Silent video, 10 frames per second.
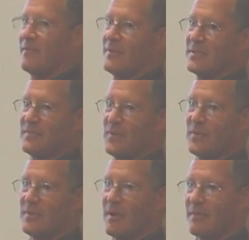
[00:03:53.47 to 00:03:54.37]
Those of you
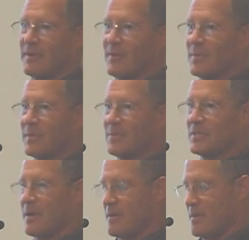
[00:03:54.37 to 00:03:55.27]
who don't know what
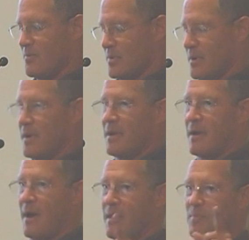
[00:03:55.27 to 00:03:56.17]
those are, they were
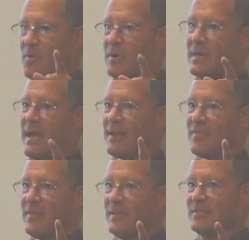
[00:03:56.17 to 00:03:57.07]
cardboard kind
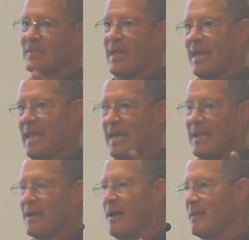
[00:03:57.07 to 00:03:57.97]
of things that had
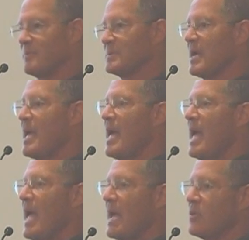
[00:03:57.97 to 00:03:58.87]
80 columns.
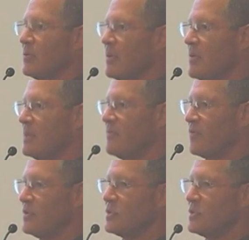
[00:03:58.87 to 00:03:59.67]
And you loaded